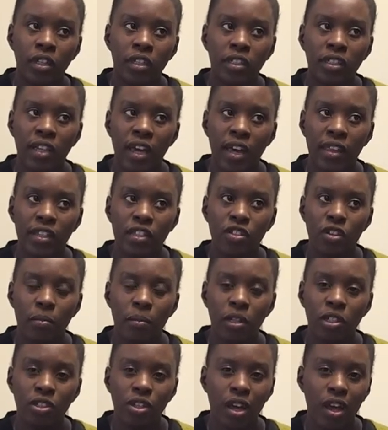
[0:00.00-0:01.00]
Yeah, there's not
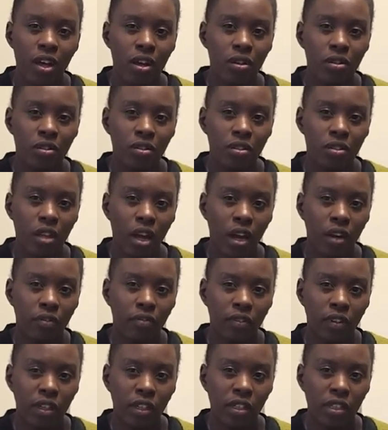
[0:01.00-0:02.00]
much else that I
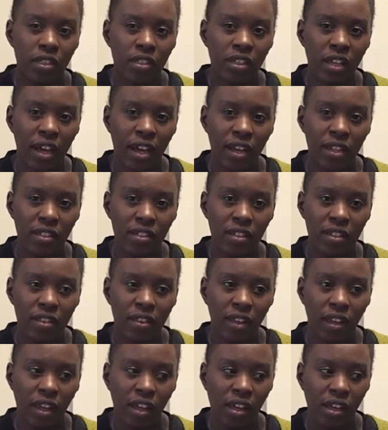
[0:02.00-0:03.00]
really need to add to
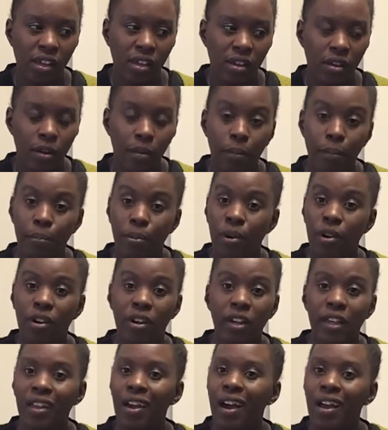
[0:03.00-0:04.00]
that.
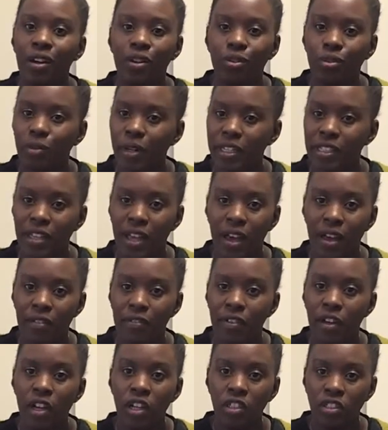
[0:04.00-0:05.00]
Broccoli I always have.
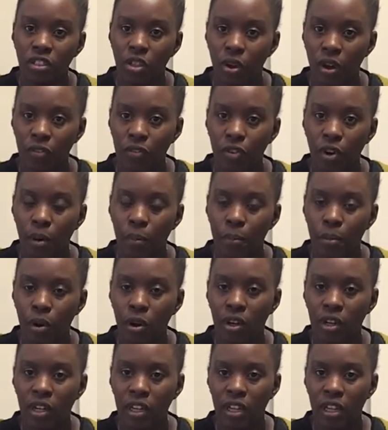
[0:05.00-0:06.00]
So I've got
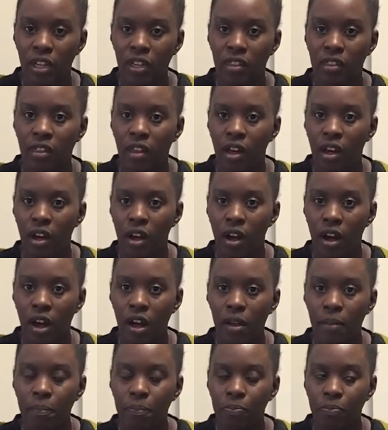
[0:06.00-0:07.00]
broccoli that
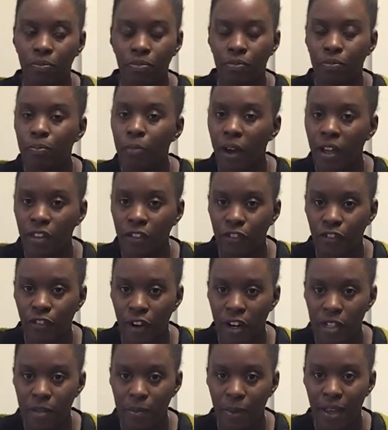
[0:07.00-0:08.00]
I buy the
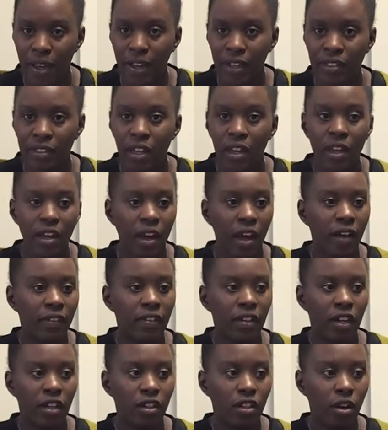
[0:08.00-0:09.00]
fresh bags, and then
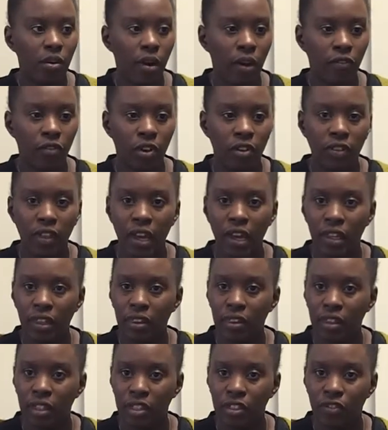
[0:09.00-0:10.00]
I know I've got that in
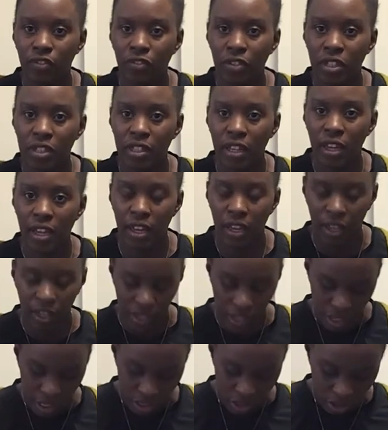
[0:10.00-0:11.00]
this freezer here.
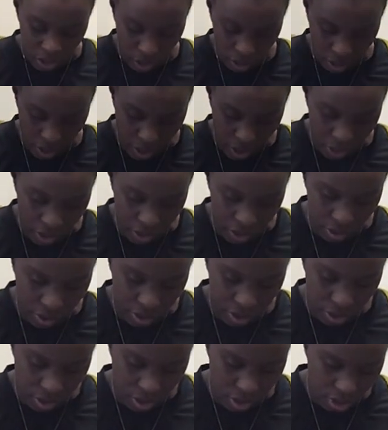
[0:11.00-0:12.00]
So I can
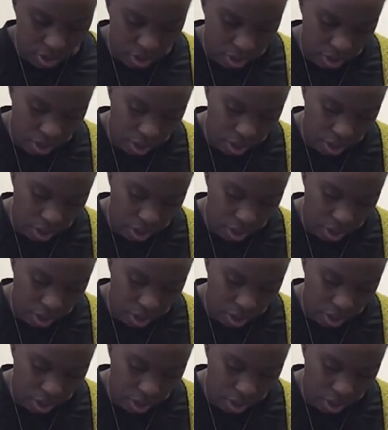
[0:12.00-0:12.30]
just